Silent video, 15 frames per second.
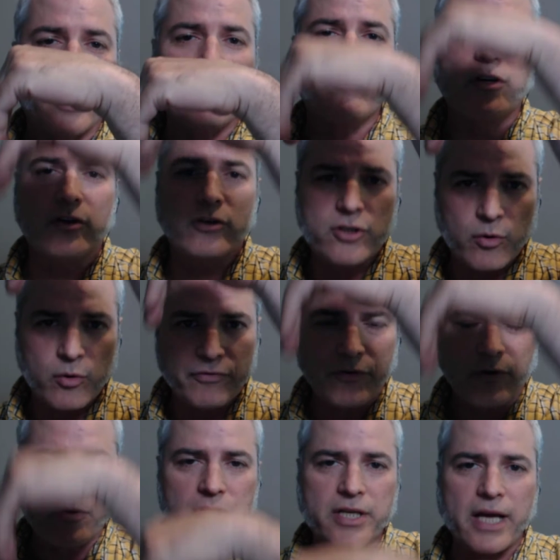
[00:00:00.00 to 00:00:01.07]
heavier, so it
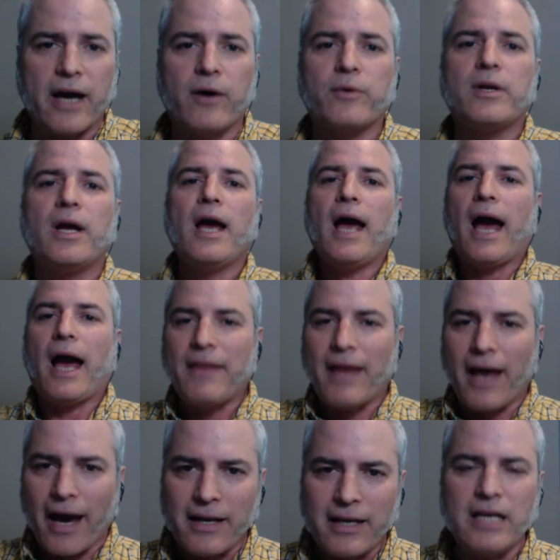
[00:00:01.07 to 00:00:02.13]
falls down, and
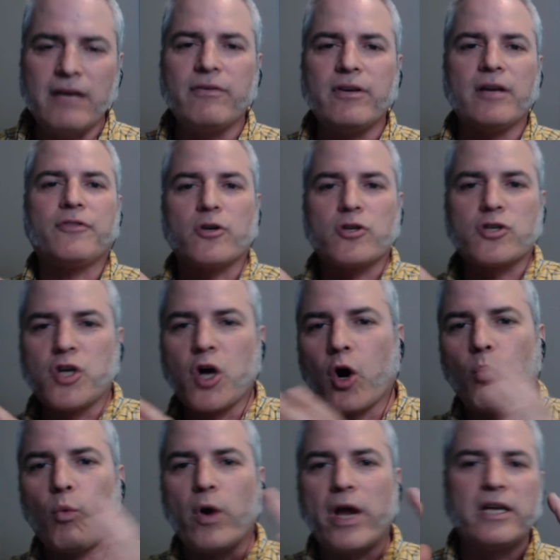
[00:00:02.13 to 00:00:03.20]
that even if there's no
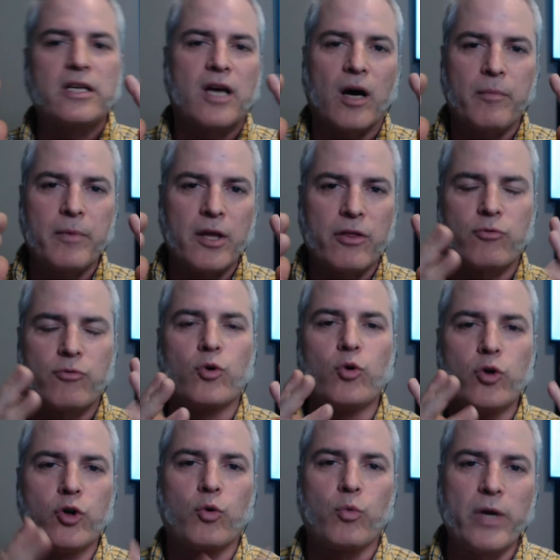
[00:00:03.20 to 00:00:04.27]
wind coming
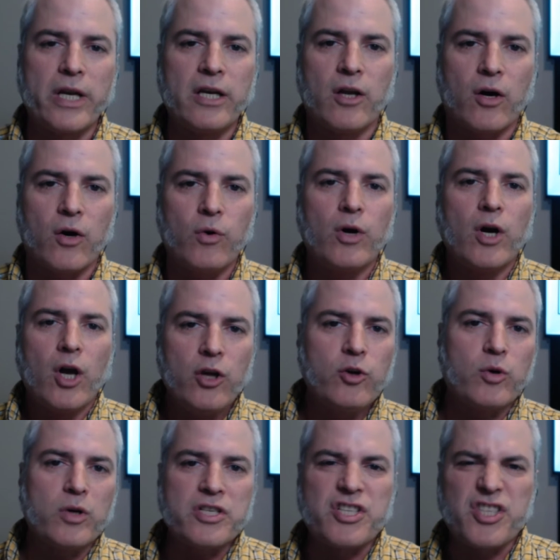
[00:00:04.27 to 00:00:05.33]
through your window,
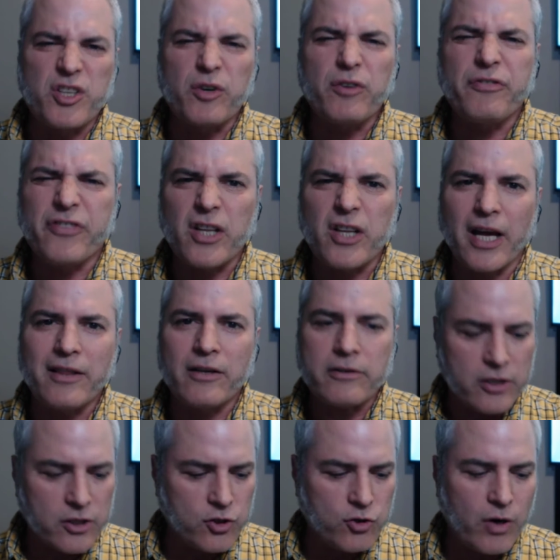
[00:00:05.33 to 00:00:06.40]
you can still feel like
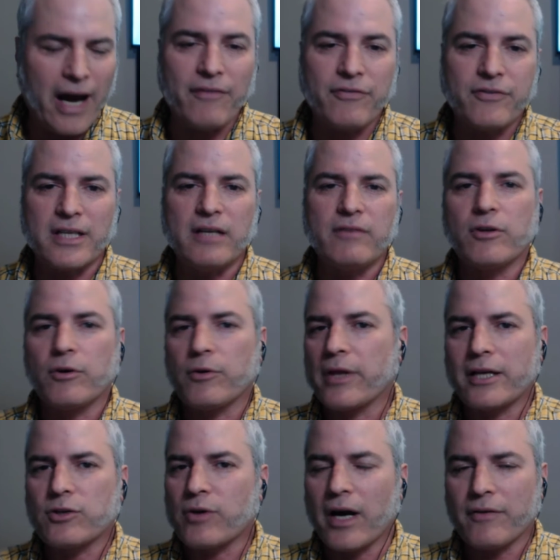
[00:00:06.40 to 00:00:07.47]
there's a draft, even though
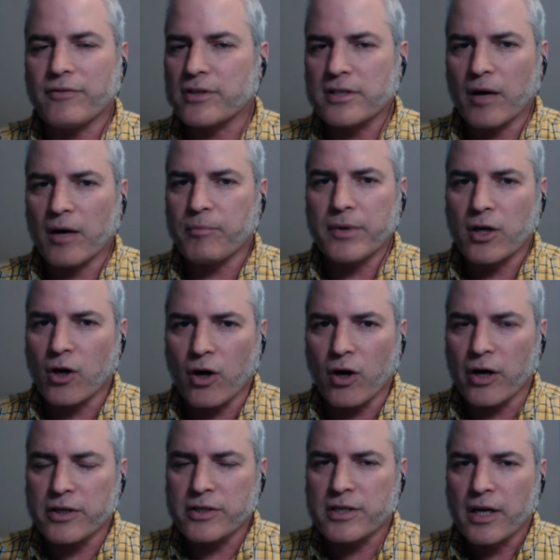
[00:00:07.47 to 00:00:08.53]
that draft is not being
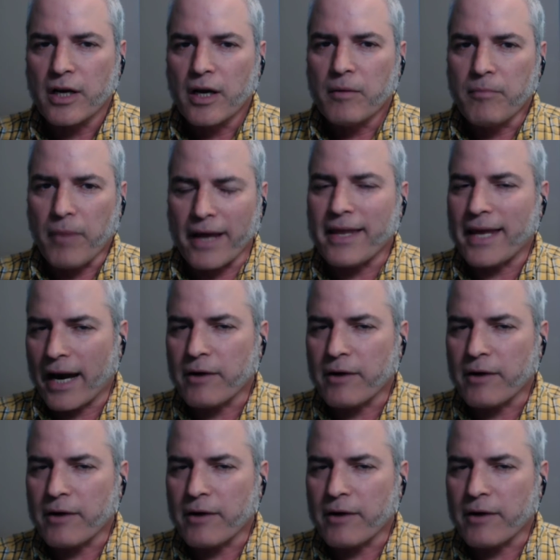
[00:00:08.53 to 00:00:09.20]
caused by the